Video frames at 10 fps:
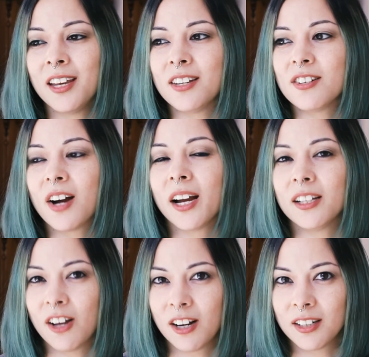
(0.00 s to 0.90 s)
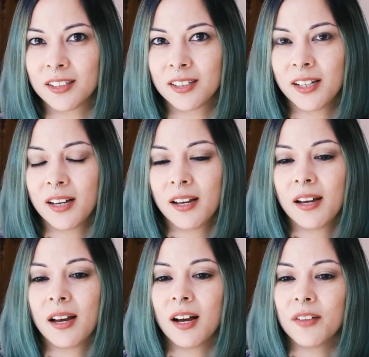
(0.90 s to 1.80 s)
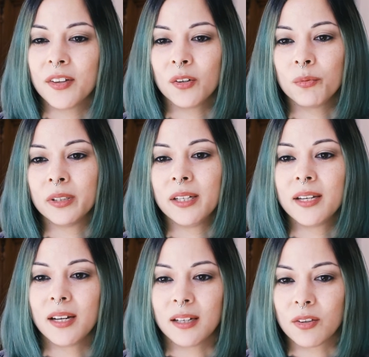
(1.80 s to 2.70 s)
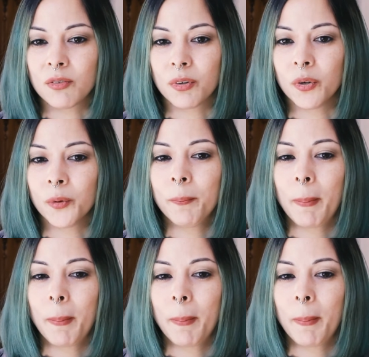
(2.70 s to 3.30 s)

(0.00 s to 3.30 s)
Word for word: in dialogue uh, that they're really getting it through.